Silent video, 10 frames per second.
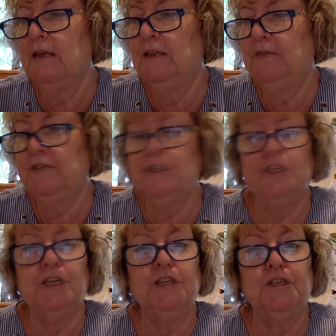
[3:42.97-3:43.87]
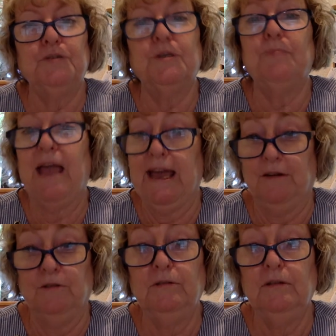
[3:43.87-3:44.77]
the physician can choose a
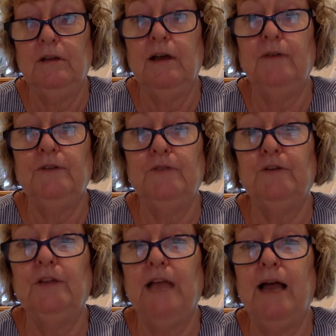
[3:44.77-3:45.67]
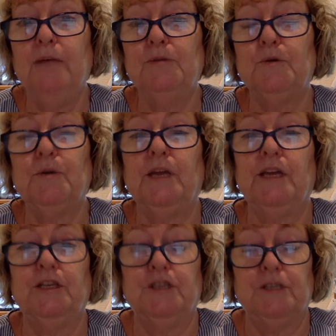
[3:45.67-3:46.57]
panel of different labs, or they
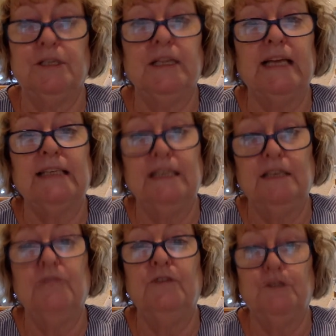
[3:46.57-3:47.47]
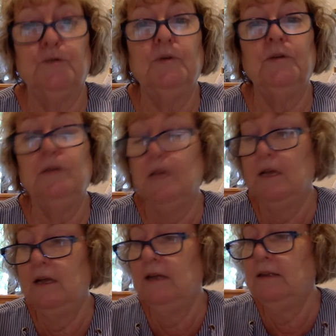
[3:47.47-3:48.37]
can just select individual
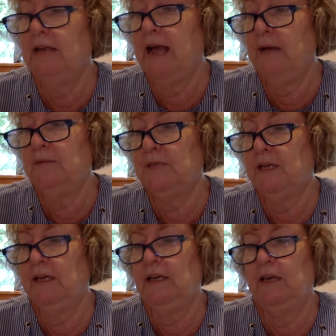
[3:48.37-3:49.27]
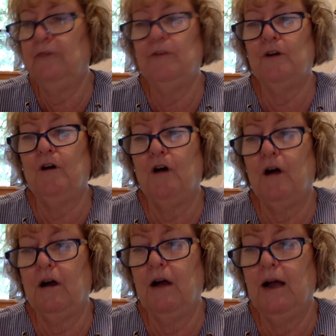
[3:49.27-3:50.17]
labs. And if there
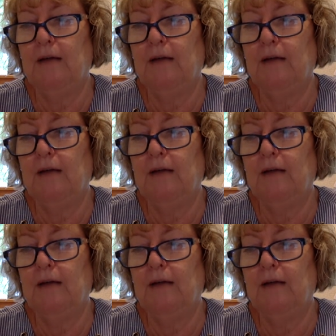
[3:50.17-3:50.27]
are,